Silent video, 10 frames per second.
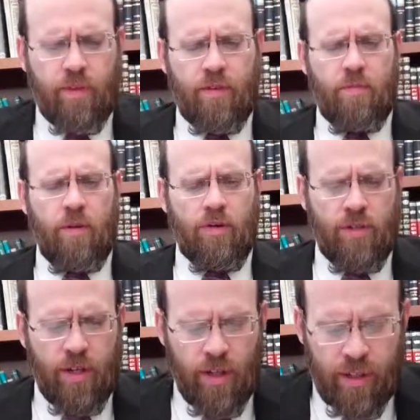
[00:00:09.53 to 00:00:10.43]
to
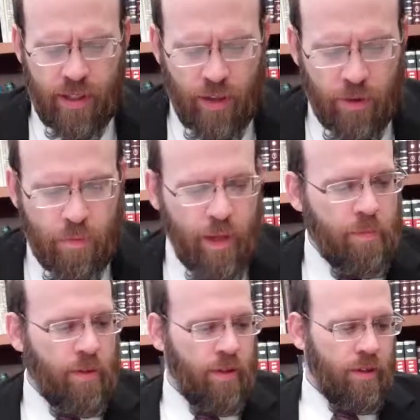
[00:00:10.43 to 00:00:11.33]
Moshe, tell the
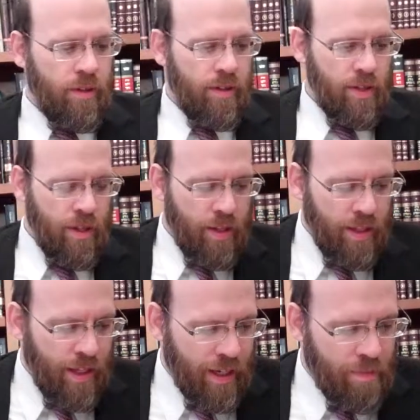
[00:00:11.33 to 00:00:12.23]
people
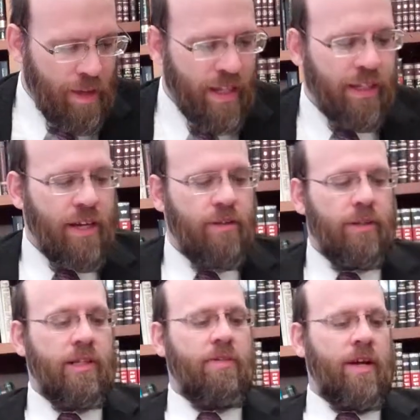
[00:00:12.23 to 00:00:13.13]
that K'maytze Eretz
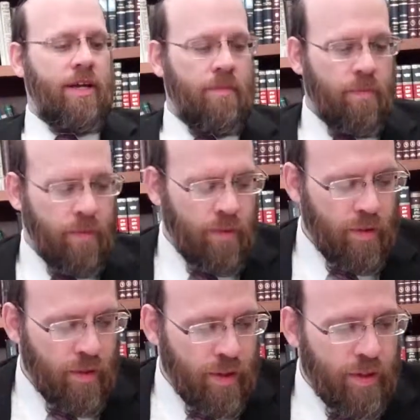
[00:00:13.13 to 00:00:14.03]
Mitzrayim,
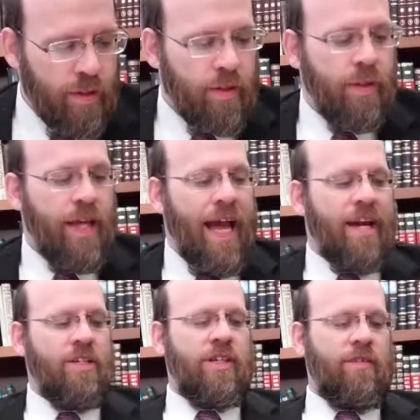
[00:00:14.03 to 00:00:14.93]
the
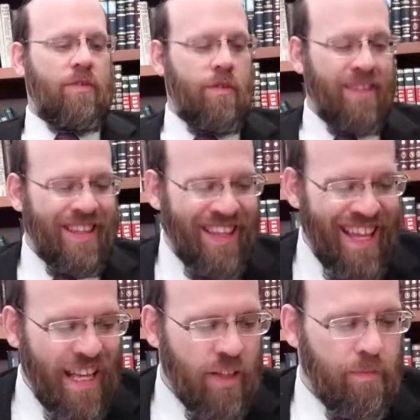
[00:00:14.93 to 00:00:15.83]
actions of the
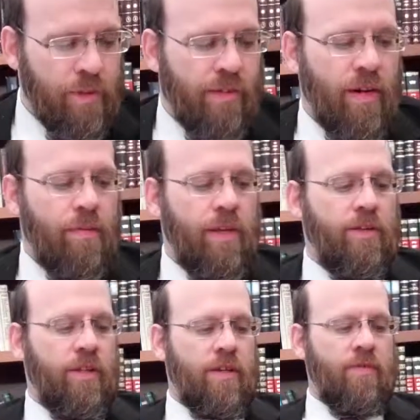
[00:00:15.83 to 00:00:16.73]
land of Mitzrayim that
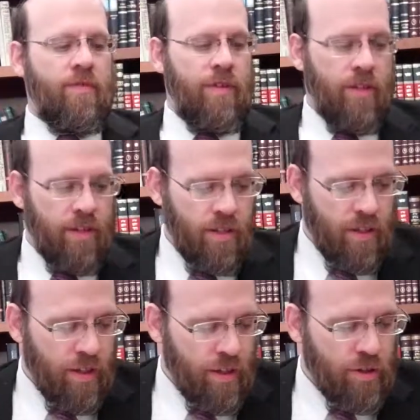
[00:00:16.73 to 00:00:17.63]
you lived,
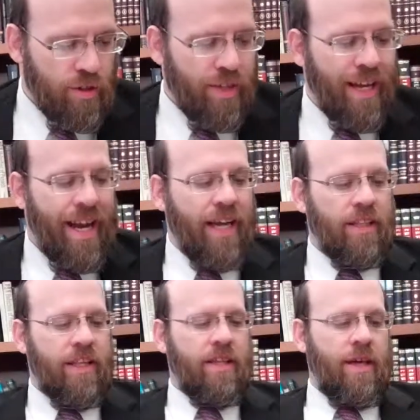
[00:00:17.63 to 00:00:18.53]
you should not
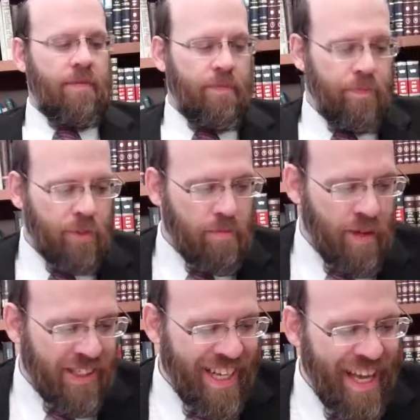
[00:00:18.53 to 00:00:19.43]
act like them.
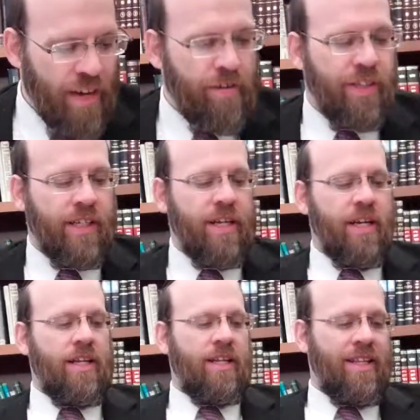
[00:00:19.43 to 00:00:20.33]
K'maytze Eretz
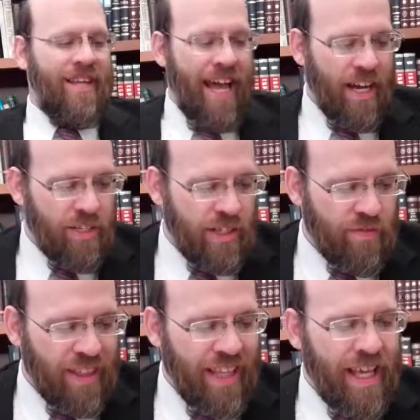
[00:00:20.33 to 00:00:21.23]
Canaan, and the actions
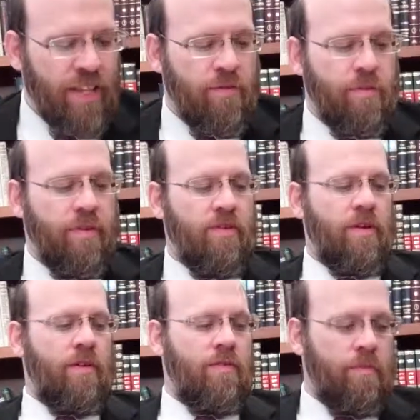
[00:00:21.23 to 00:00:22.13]
of the land
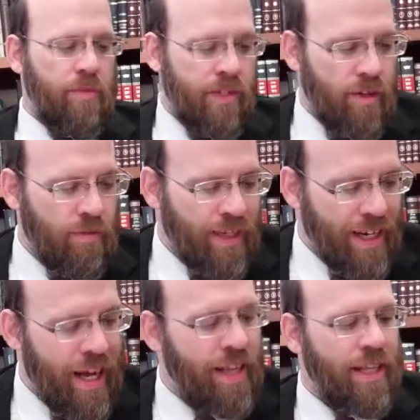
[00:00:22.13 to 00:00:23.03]
of
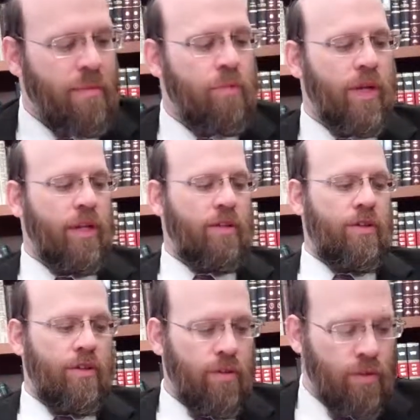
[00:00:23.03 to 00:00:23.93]
Canaan that I'm bringing
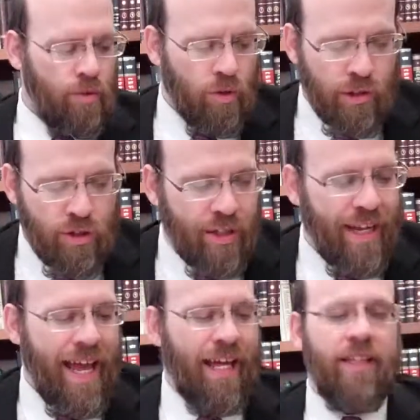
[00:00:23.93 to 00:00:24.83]
to you also should
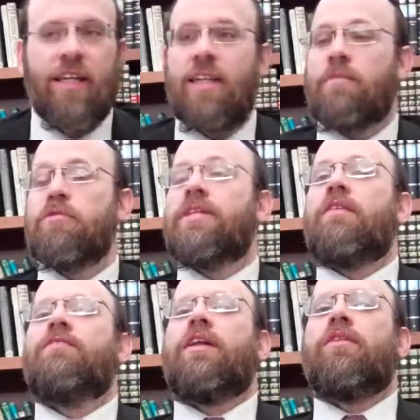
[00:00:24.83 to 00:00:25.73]
not act like them. You should
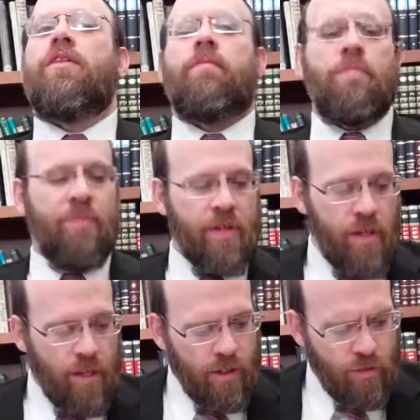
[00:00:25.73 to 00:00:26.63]
not follow them.
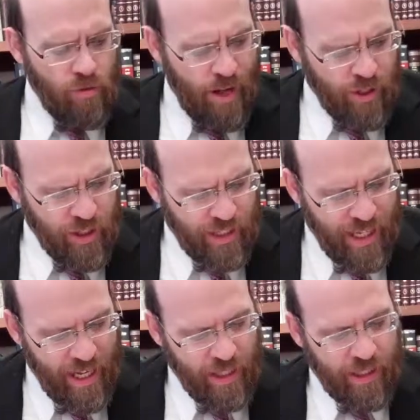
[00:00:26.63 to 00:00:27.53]
So Rashi
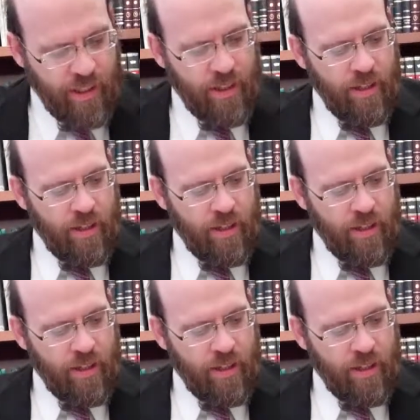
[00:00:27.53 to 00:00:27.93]
says,